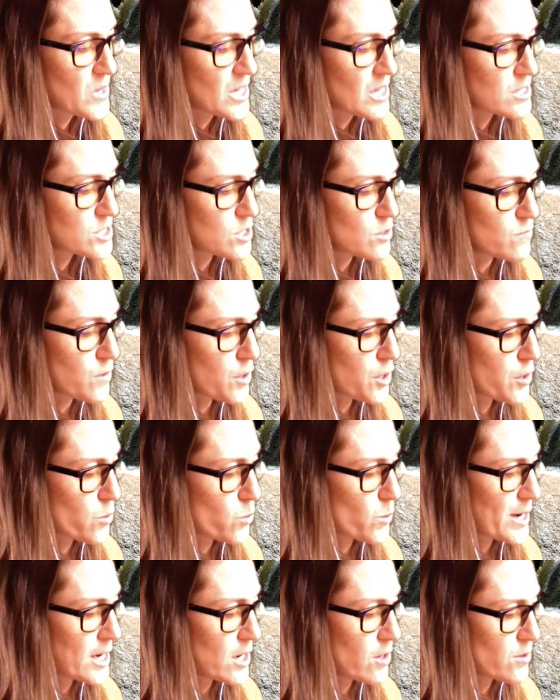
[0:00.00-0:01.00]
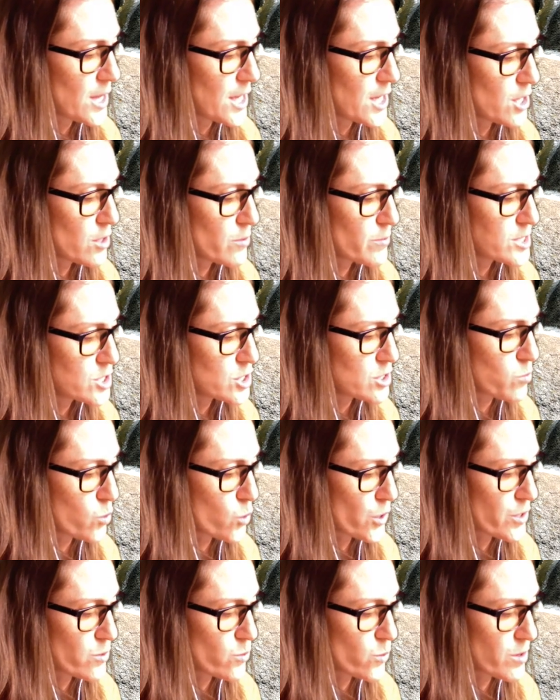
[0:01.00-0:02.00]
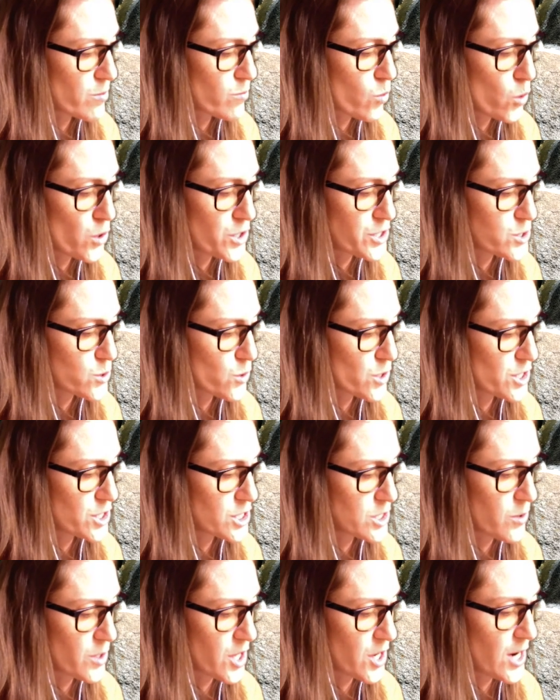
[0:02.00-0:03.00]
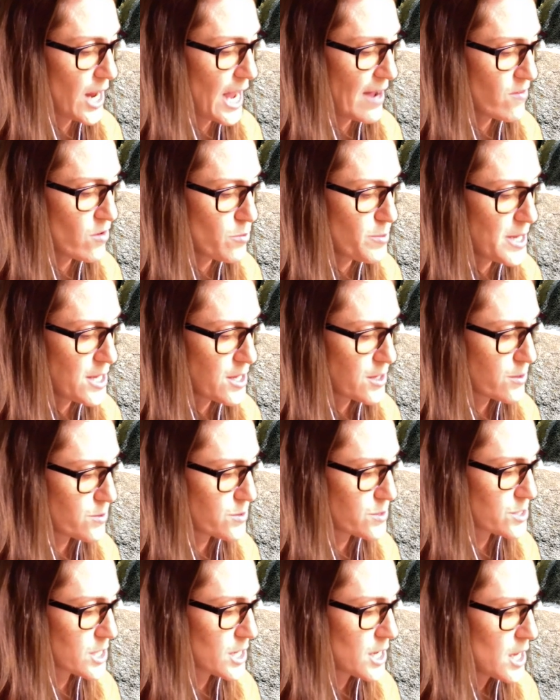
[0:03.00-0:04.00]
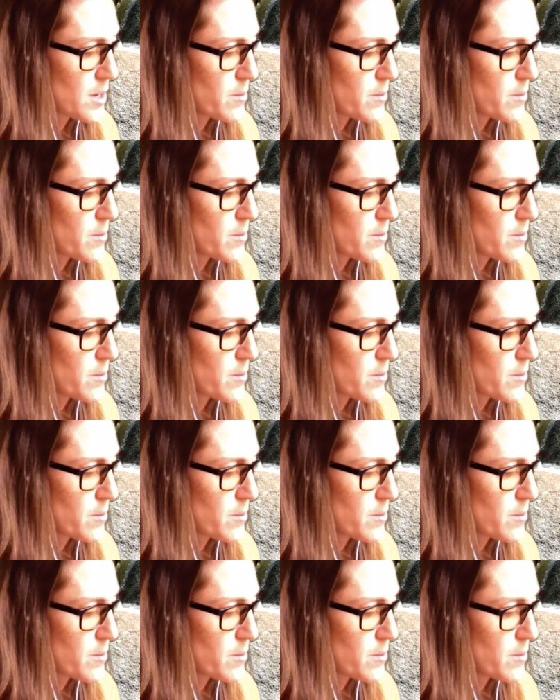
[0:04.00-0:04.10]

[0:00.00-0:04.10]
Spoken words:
So far, we know that humans are born with more storage than could ever be used,